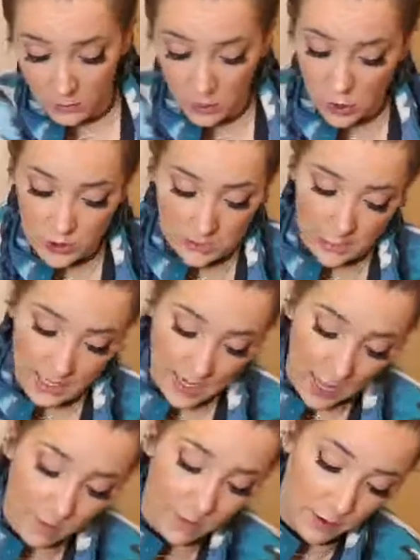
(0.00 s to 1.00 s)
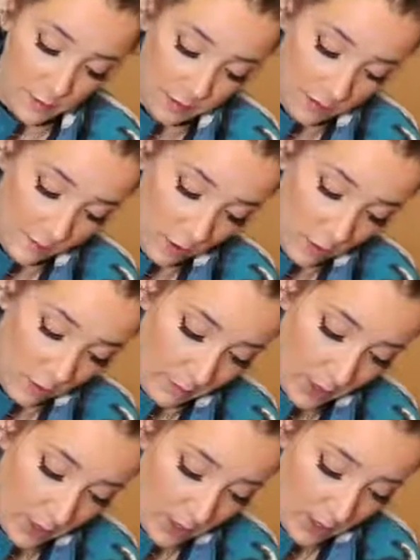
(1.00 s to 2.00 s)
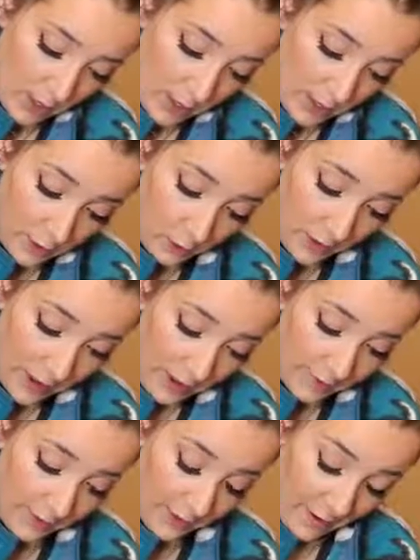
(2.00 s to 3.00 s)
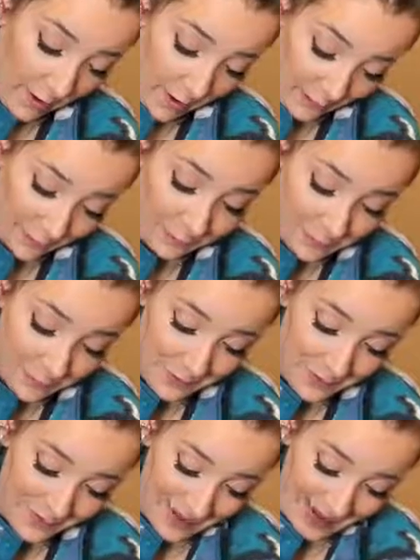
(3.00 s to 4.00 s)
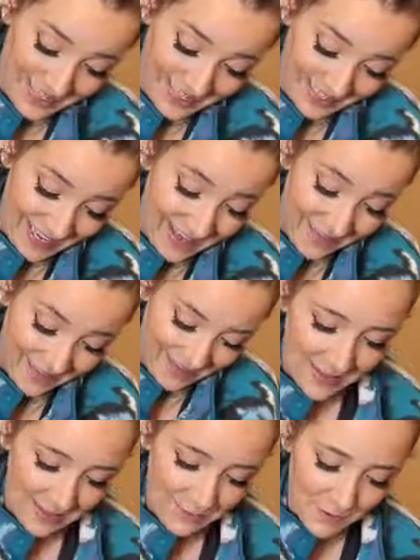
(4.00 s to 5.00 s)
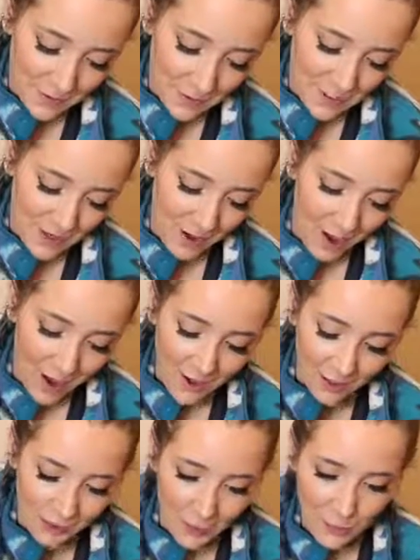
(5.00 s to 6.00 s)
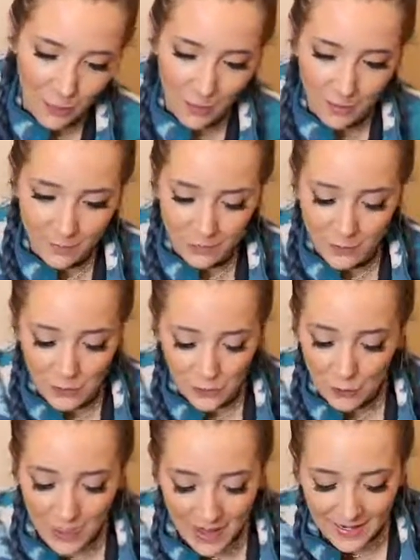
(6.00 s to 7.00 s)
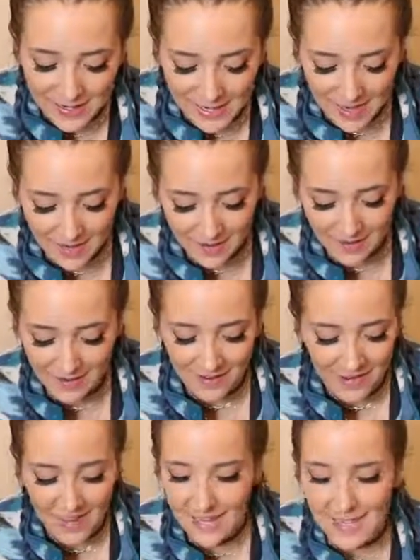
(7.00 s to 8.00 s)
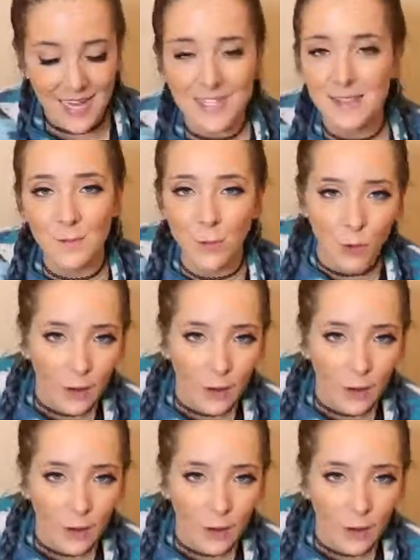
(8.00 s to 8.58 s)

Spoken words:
will just inevitably fall apart and you'll have to hot glue them back together. Like, have you ever tried to hot glue part of your shoe back together? It doesn't